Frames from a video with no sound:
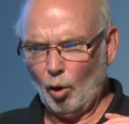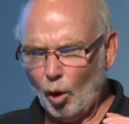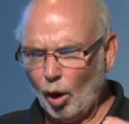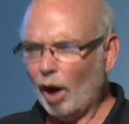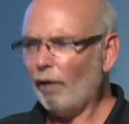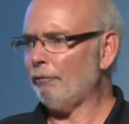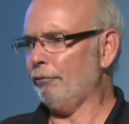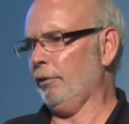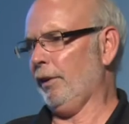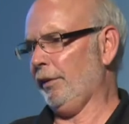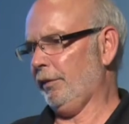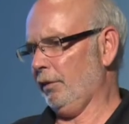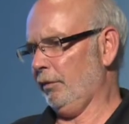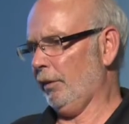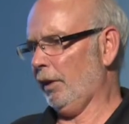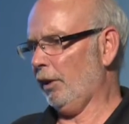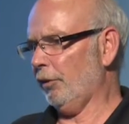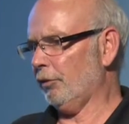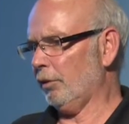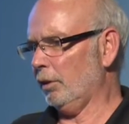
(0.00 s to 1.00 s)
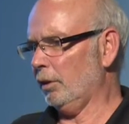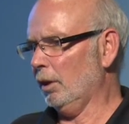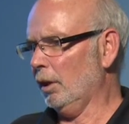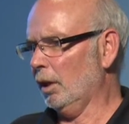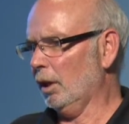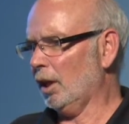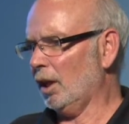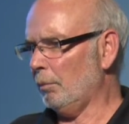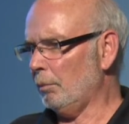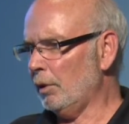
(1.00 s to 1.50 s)
off-reservation
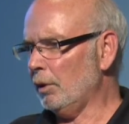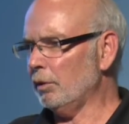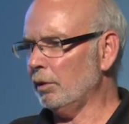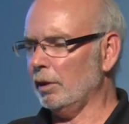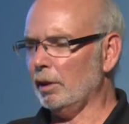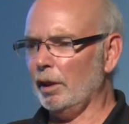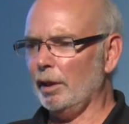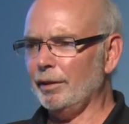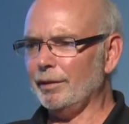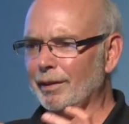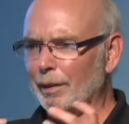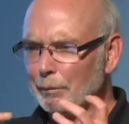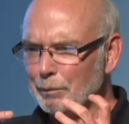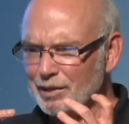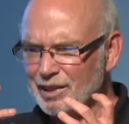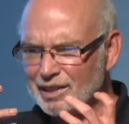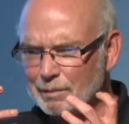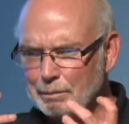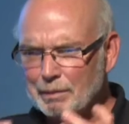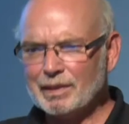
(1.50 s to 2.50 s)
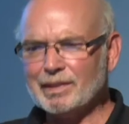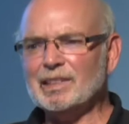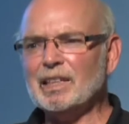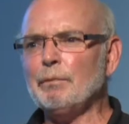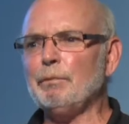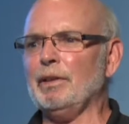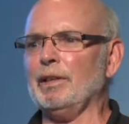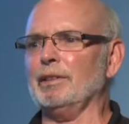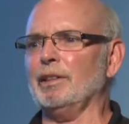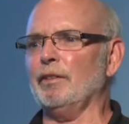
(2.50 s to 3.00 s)
communities that were
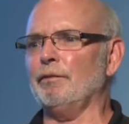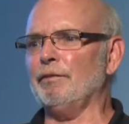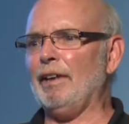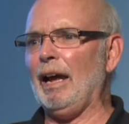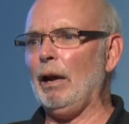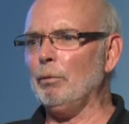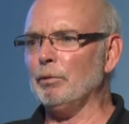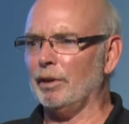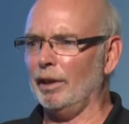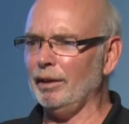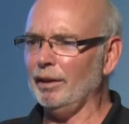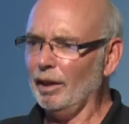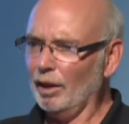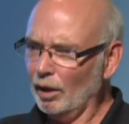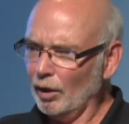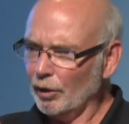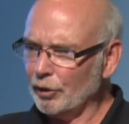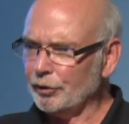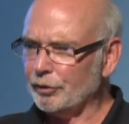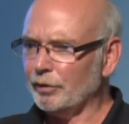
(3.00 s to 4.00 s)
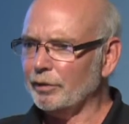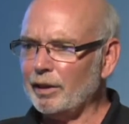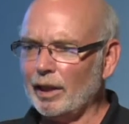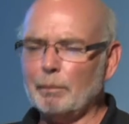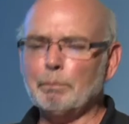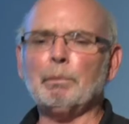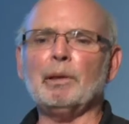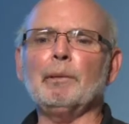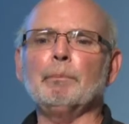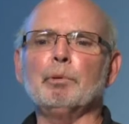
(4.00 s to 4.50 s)
specifically founded so
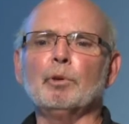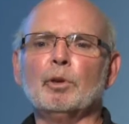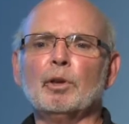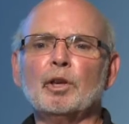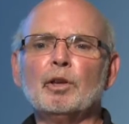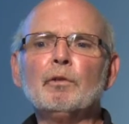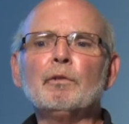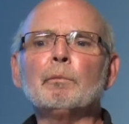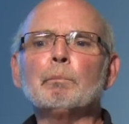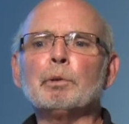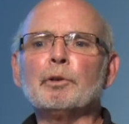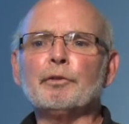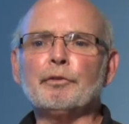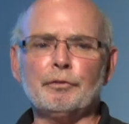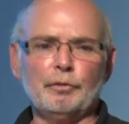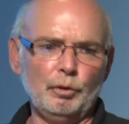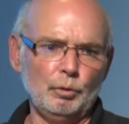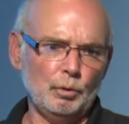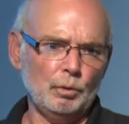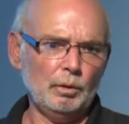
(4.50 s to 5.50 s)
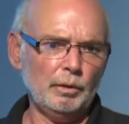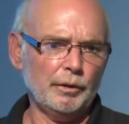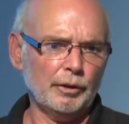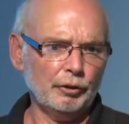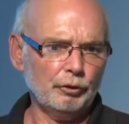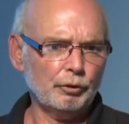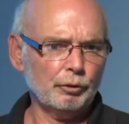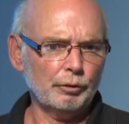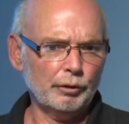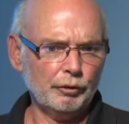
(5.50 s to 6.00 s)
that people could pursue
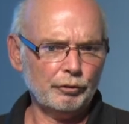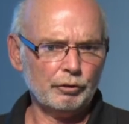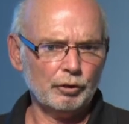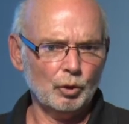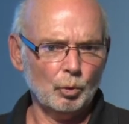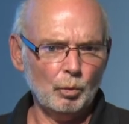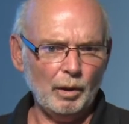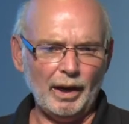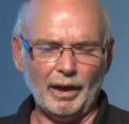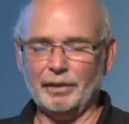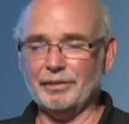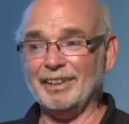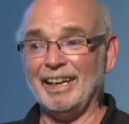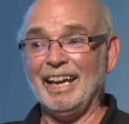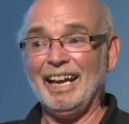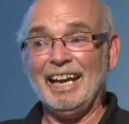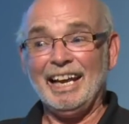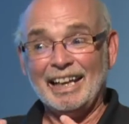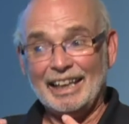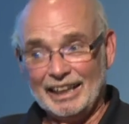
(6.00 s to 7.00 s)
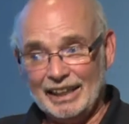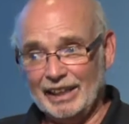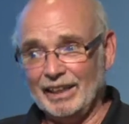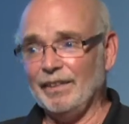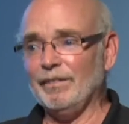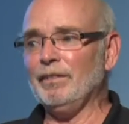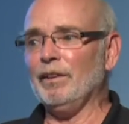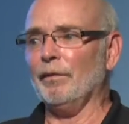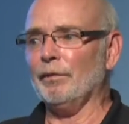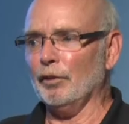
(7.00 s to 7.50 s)
their traditional ways
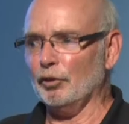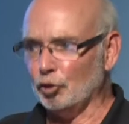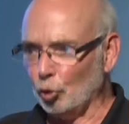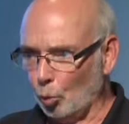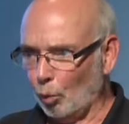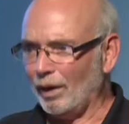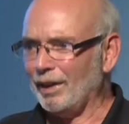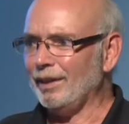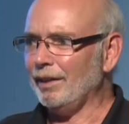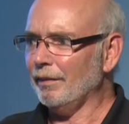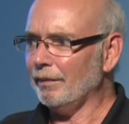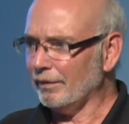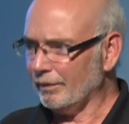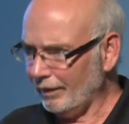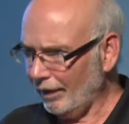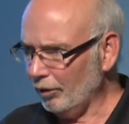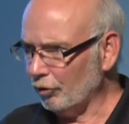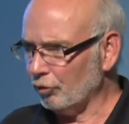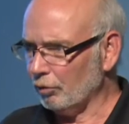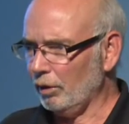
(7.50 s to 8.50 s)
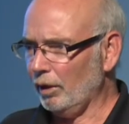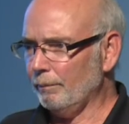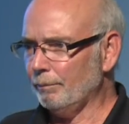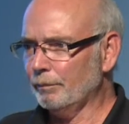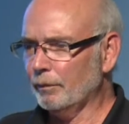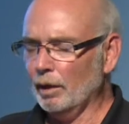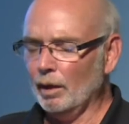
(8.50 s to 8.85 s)
in the 20th century.